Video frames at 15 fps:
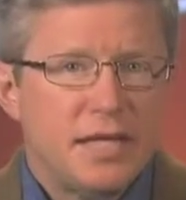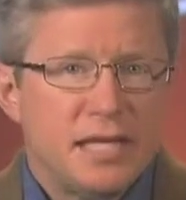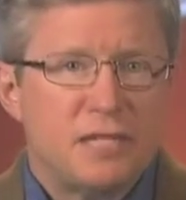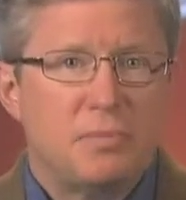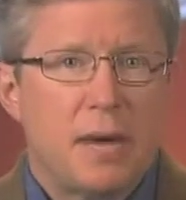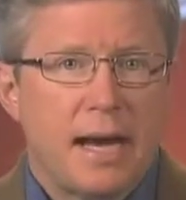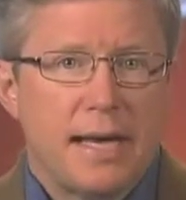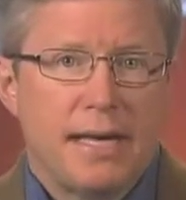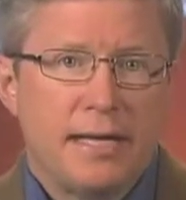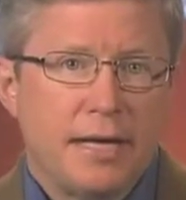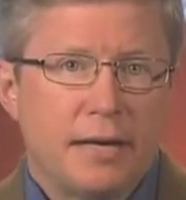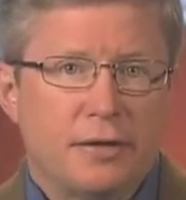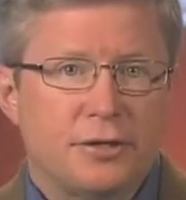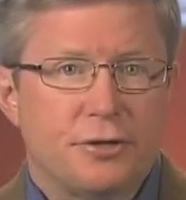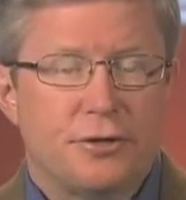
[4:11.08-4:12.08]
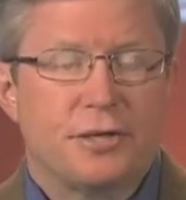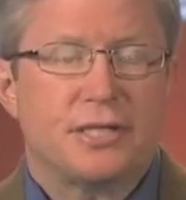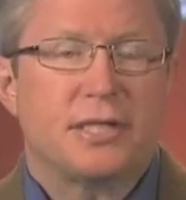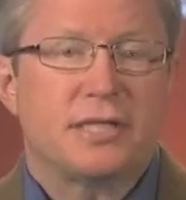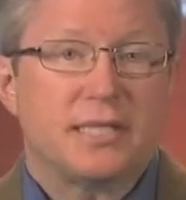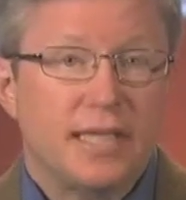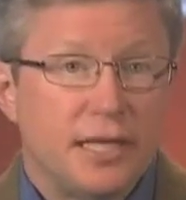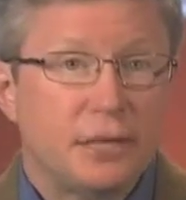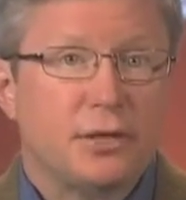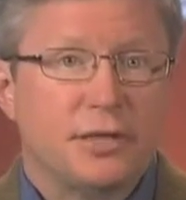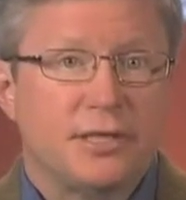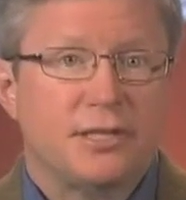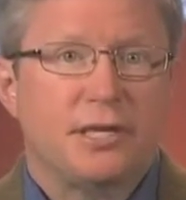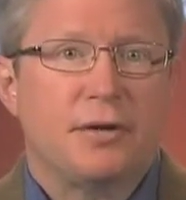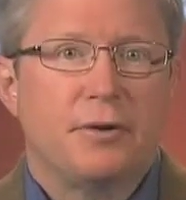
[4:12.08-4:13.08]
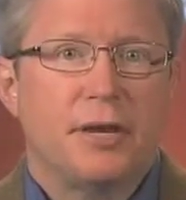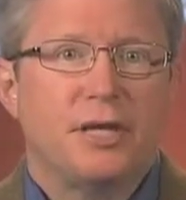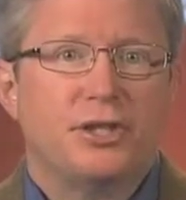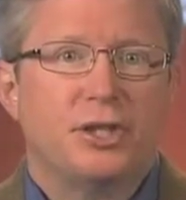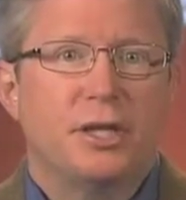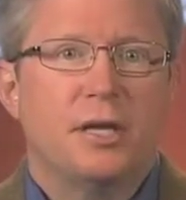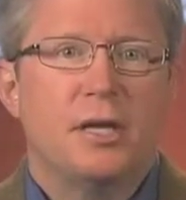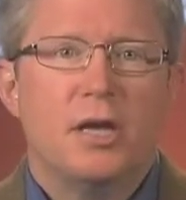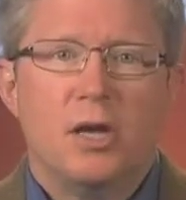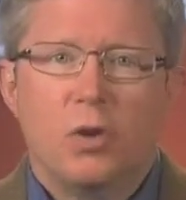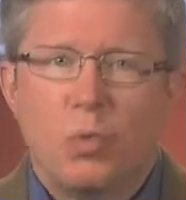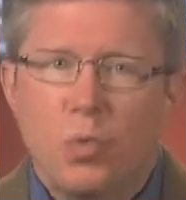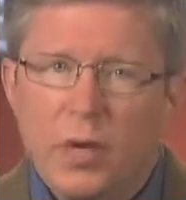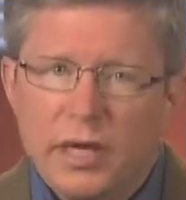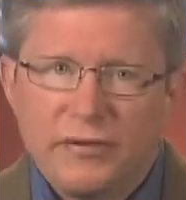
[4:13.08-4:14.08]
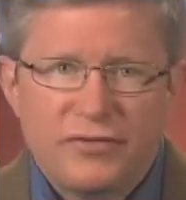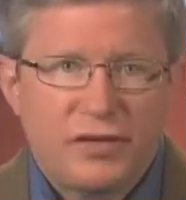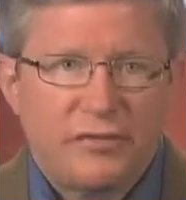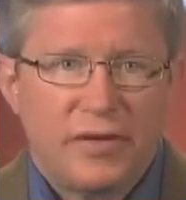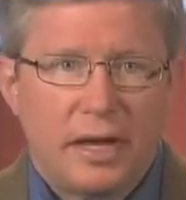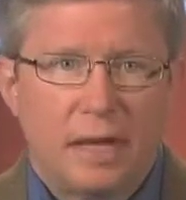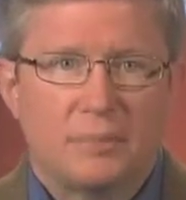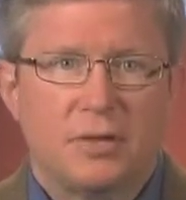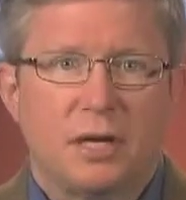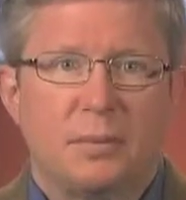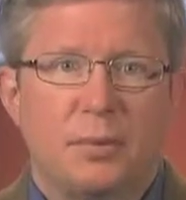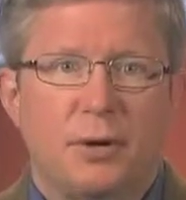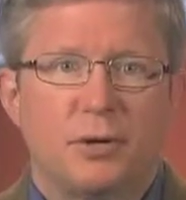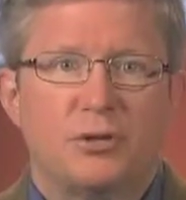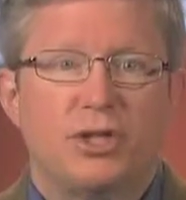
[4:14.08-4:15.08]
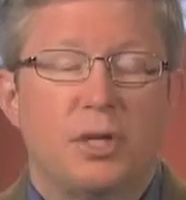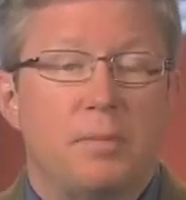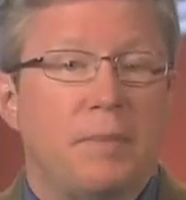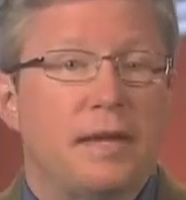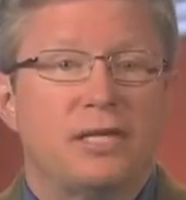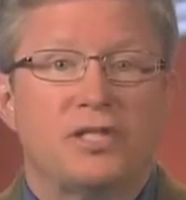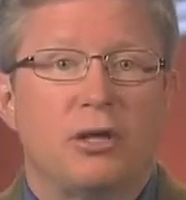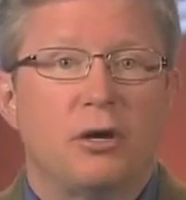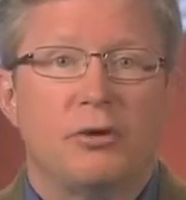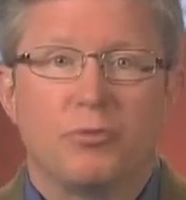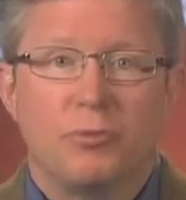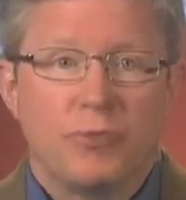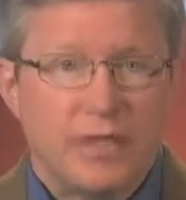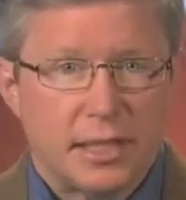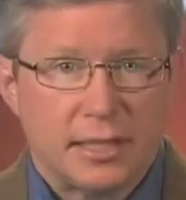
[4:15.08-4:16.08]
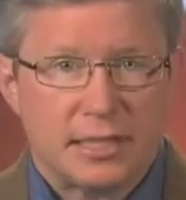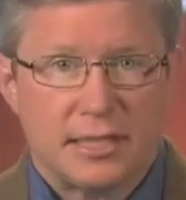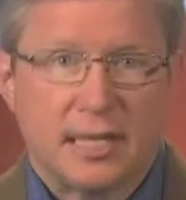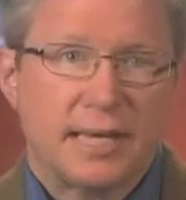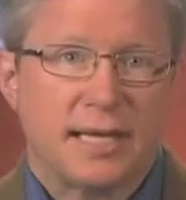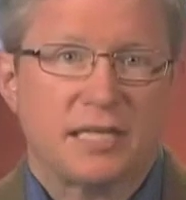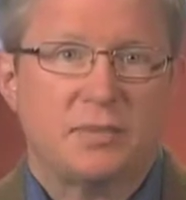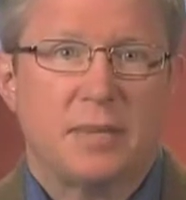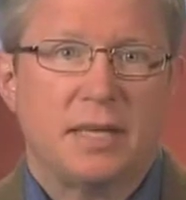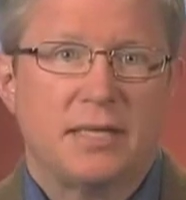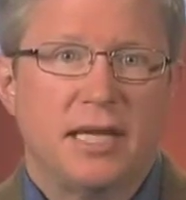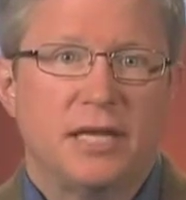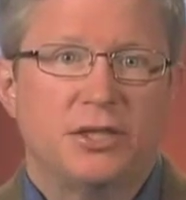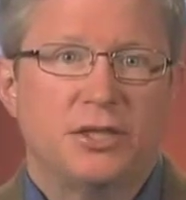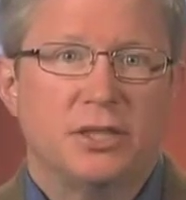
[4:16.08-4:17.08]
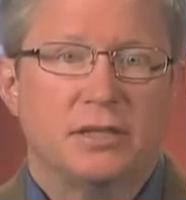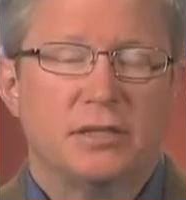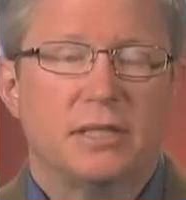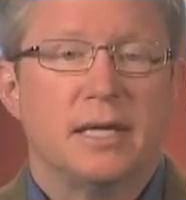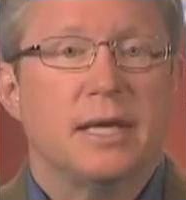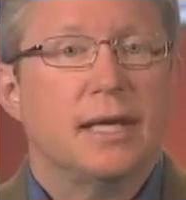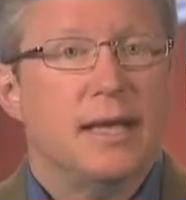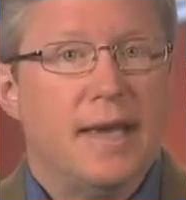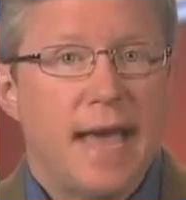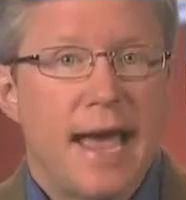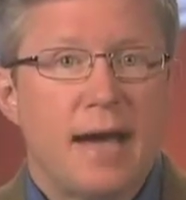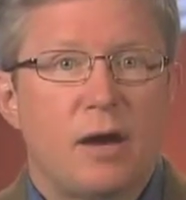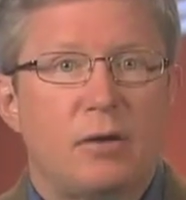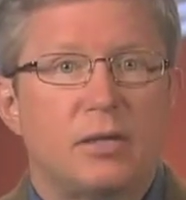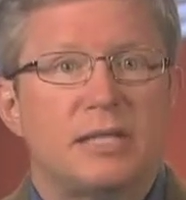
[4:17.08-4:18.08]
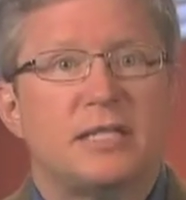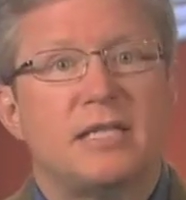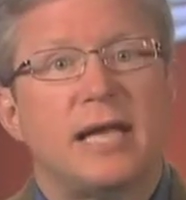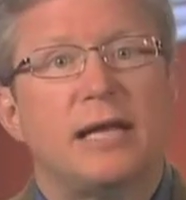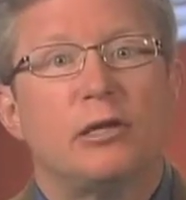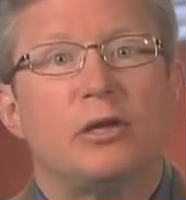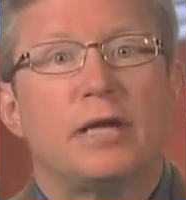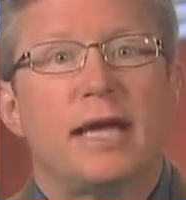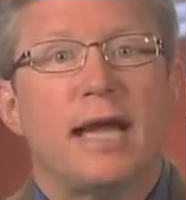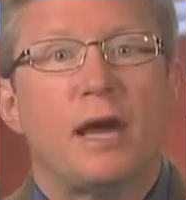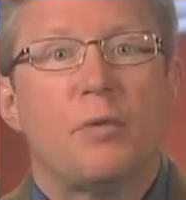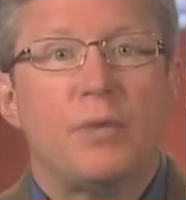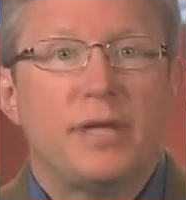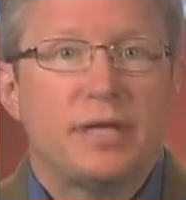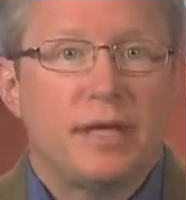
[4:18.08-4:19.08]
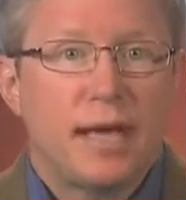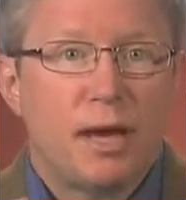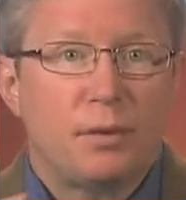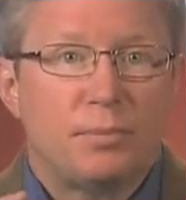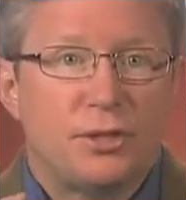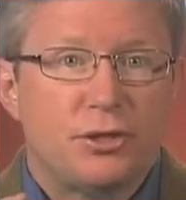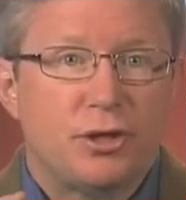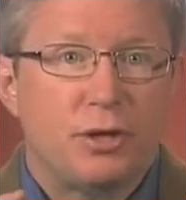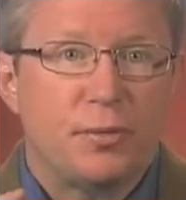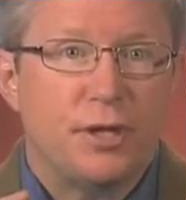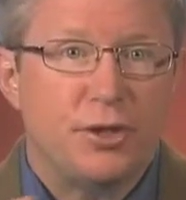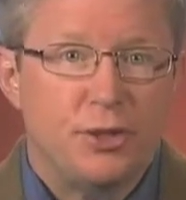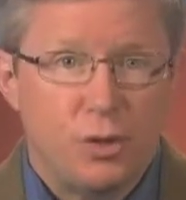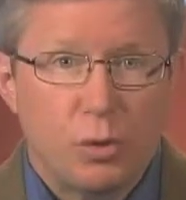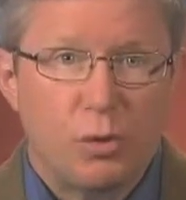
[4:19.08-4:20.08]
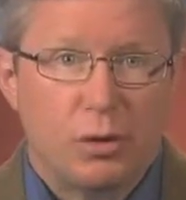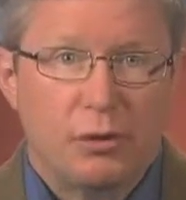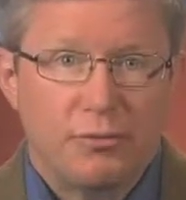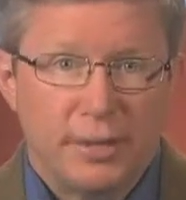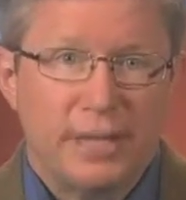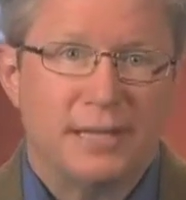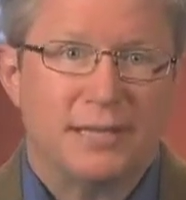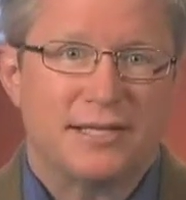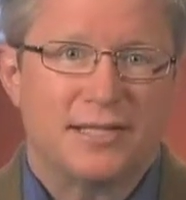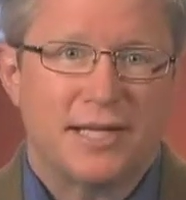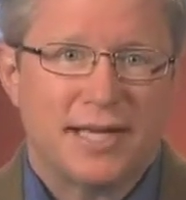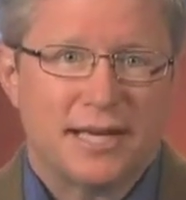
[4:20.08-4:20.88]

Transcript: these body characteristics into consideration, we've developed an approach based on realistic expectations. Now, let's take a look at how we can help determine your realistic